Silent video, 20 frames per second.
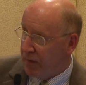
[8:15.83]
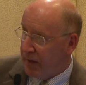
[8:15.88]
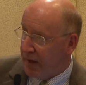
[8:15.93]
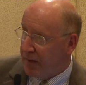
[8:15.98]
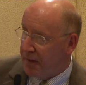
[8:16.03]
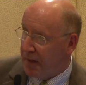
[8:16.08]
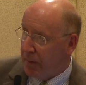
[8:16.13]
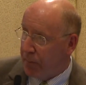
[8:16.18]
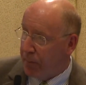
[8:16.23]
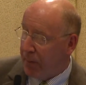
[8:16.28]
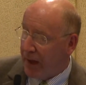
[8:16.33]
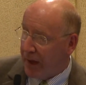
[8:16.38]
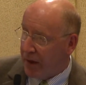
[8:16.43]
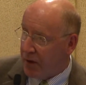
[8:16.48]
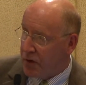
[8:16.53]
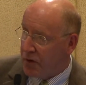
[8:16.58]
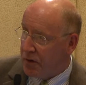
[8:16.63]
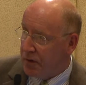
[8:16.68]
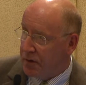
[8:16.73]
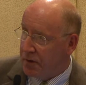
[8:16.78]
and that's a
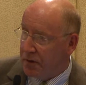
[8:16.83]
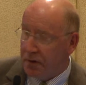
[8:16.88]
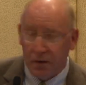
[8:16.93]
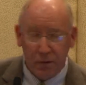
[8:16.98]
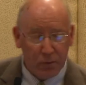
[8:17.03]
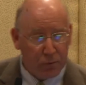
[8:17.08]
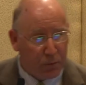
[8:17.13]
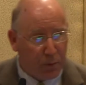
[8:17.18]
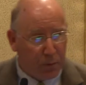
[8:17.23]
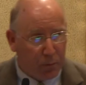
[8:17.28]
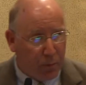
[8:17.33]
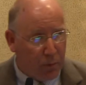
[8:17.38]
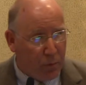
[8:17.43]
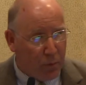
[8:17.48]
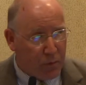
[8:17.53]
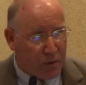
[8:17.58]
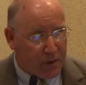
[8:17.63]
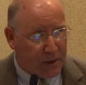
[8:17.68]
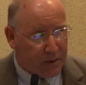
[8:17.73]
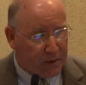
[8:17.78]

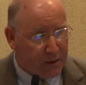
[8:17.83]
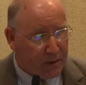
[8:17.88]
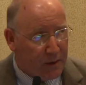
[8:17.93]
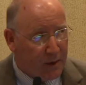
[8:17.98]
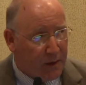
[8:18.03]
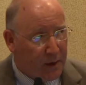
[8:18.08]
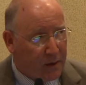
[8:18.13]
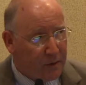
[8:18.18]
patient-reported